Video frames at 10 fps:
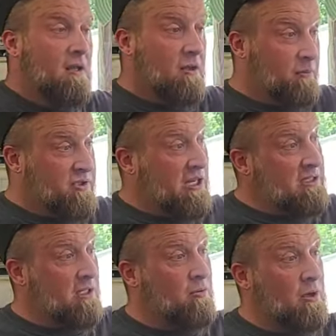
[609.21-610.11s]
The
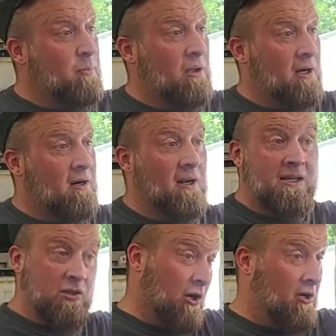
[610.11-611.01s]
63 Polara
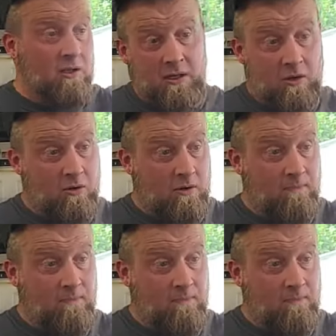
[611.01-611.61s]
is an ugly car.